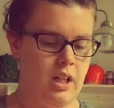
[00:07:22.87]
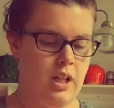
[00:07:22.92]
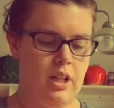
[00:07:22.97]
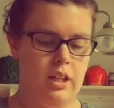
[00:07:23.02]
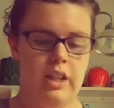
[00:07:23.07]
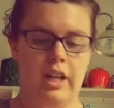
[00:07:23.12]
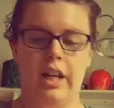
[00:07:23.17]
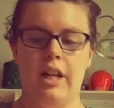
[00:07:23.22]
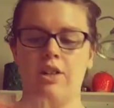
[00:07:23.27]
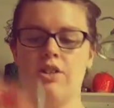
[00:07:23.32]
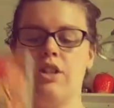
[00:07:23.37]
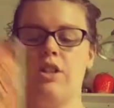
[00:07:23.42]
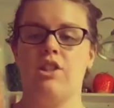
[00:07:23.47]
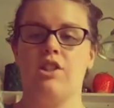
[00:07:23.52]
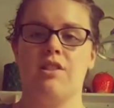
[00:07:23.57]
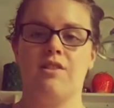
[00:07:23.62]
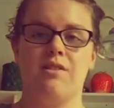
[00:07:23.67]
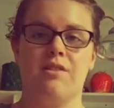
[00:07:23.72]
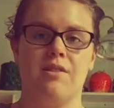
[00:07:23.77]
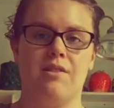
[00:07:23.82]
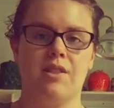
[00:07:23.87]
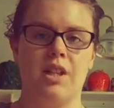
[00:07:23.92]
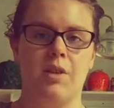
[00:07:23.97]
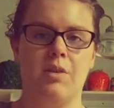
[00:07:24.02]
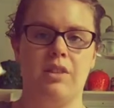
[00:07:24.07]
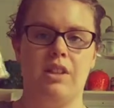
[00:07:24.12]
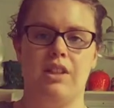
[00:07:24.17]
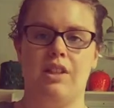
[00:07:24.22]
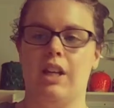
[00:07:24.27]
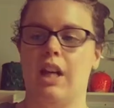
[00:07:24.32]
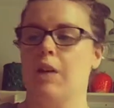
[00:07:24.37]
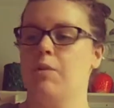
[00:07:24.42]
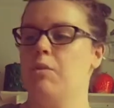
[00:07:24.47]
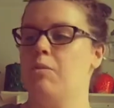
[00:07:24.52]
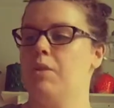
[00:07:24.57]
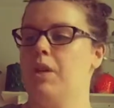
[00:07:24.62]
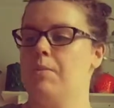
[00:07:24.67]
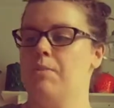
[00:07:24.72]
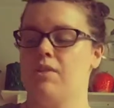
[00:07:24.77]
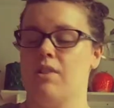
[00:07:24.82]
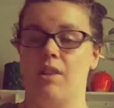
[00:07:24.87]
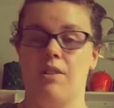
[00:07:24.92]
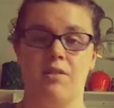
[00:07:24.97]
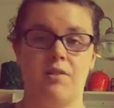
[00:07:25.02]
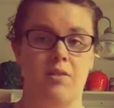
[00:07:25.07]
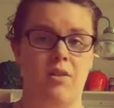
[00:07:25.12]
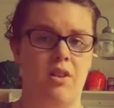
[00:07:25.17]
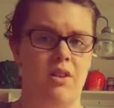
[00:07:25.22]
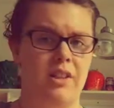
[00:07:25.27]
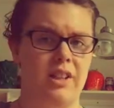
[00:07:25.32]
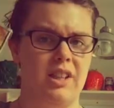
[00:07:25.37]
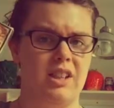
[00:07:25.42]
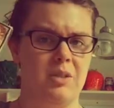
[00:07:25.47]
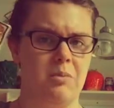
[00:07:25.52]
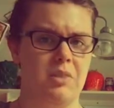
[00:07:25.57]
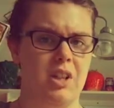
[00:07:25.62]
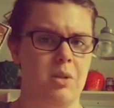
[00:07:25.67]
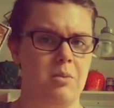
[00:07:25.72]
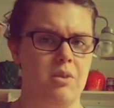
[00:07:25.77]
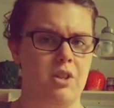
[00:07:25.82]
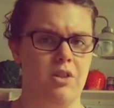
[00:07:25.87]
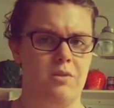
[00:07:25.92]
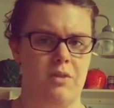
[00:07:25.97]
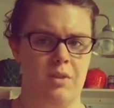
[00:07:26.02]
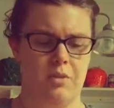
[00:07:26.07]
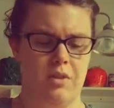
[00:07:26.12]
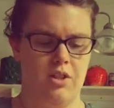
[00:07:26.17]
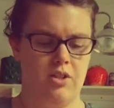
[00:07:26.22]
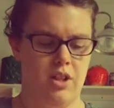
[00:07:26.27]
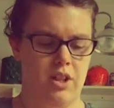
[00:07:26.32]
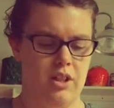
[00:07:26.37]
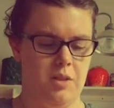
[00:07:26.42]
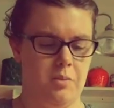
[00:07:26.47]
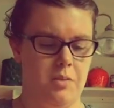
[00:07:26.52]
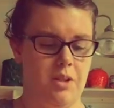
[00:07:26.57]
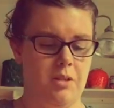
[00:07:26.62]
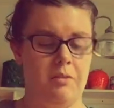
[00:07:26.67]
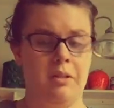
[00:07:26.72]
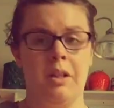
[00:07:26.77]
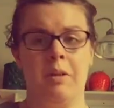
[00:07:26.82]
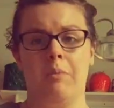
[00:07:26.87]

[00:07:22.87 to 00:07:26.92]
I actually just discovered that they have a website, so I'll link them down below if you want to check them out.